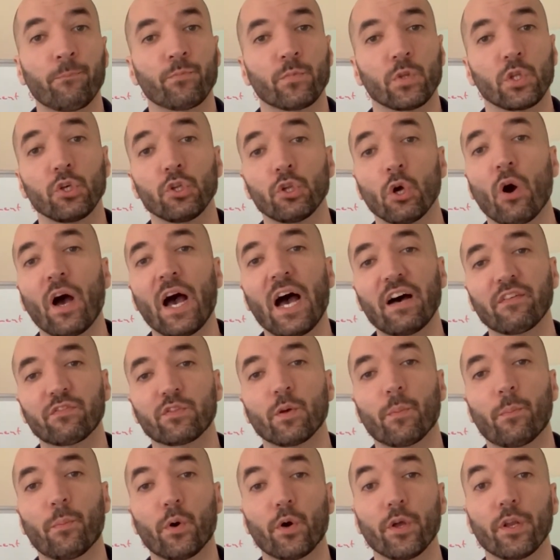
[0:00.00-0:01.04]
you don't have
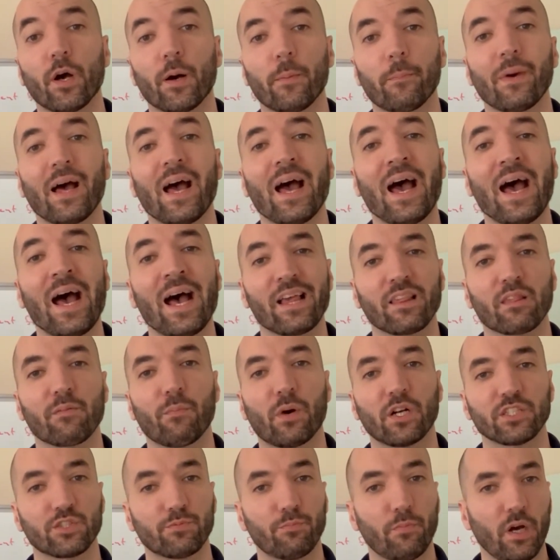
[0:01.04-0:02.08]
to put up as
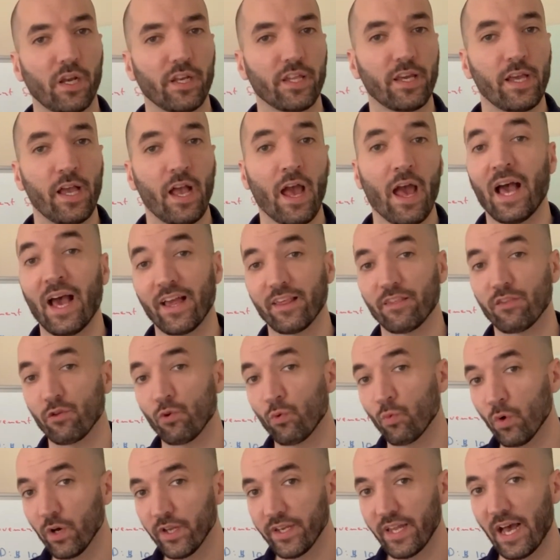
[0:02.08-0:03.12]
much money as you
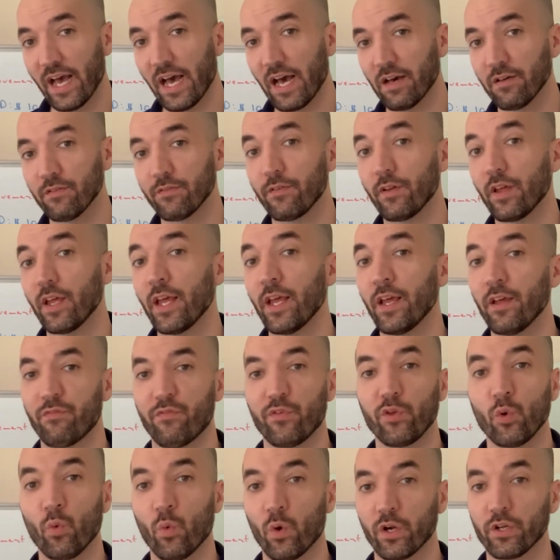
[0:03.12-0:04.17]
would have if
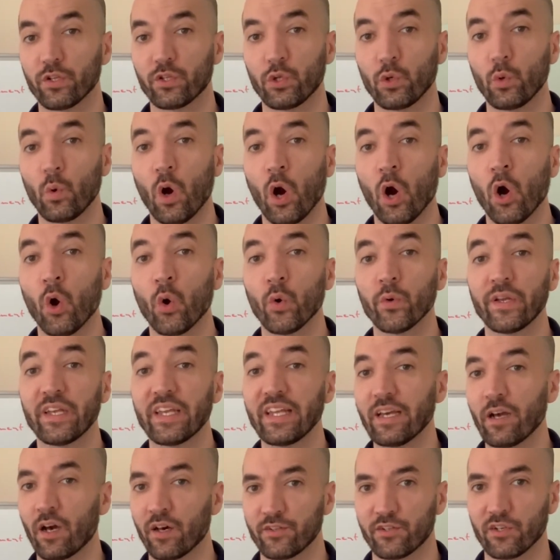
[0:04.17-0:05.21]
you were to own
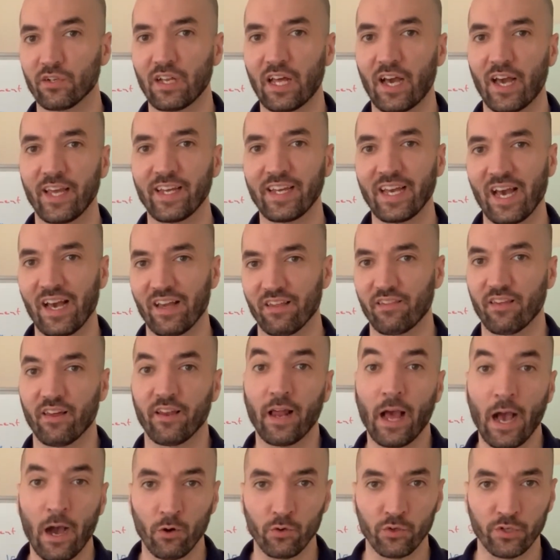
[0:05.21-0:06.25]
the underlying asset
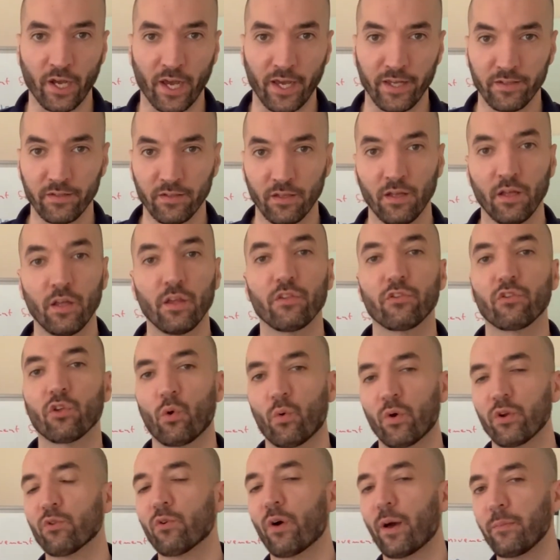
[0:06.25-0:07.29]
outright. So
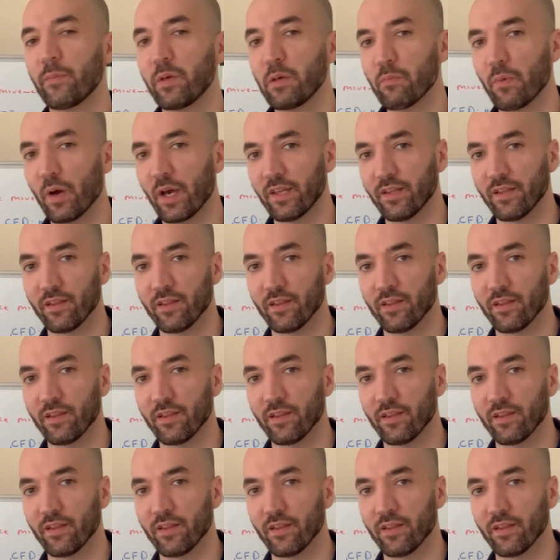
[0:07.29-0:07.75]
what do I mean by